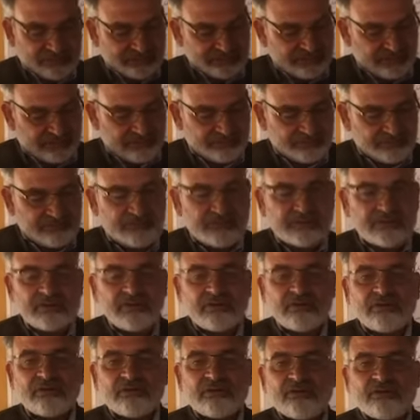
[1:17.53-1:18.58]
the
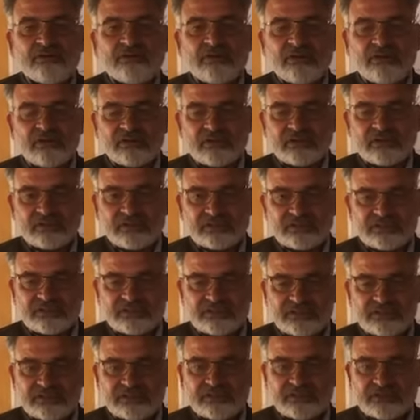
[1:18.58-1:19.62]

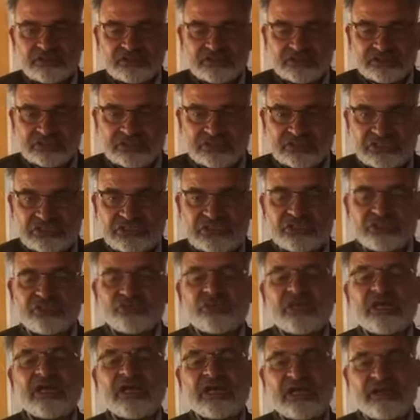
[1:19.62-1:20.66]
organs need
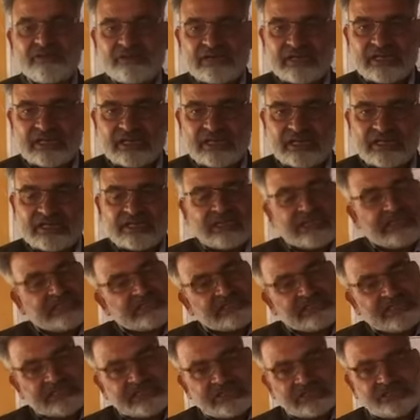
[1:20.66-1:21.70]
to have a
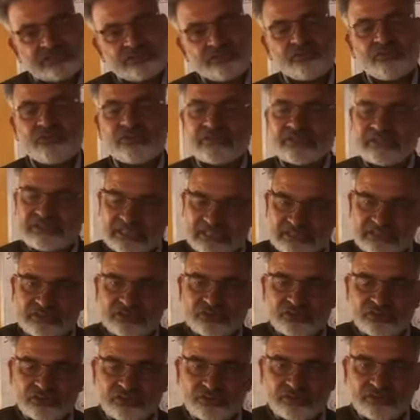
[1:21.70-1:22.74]
consensus over that
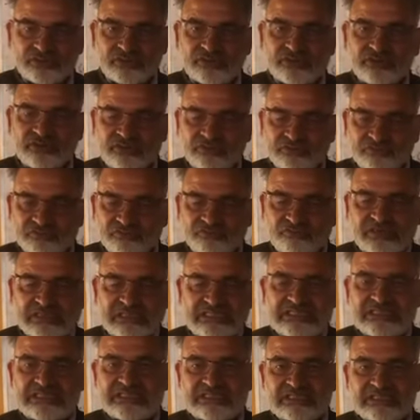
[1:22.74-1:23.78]
issue.
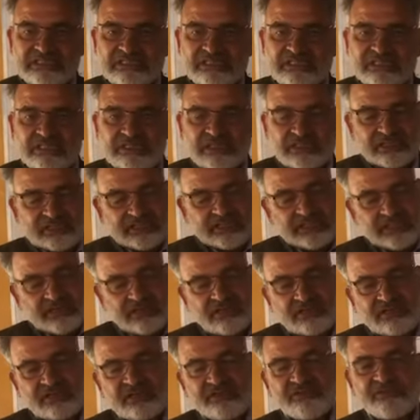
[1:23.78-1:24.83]
Once any
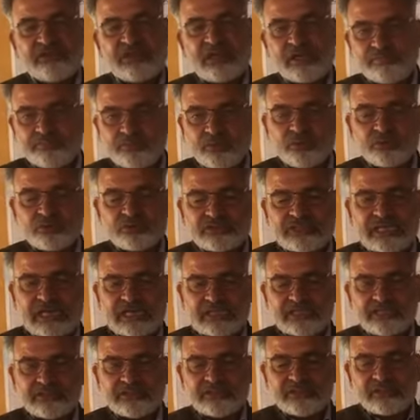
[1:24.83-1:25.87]
organ will oppose
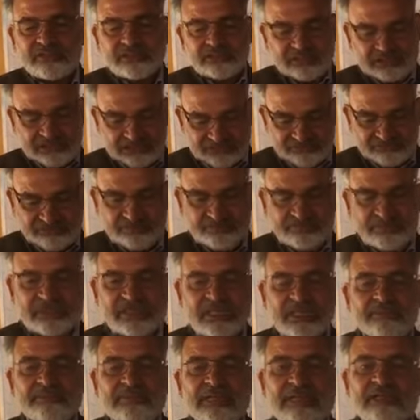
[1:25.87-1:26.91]
that, it will
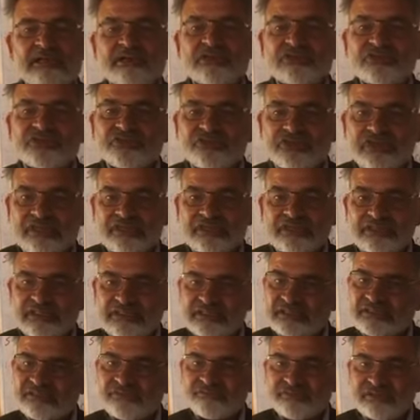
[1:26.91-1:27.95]
become a constraint
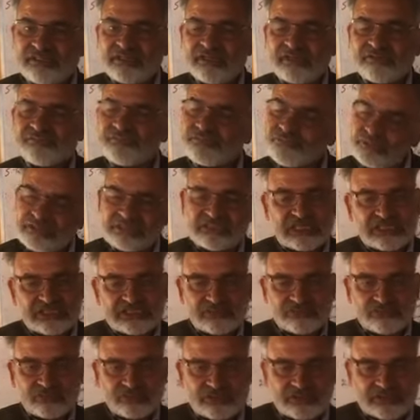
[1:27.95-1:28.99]
in the way of US
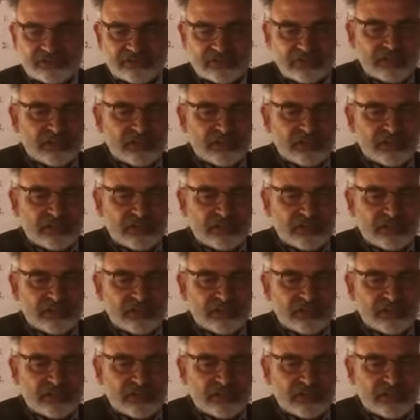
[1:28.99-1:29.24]
hegemony.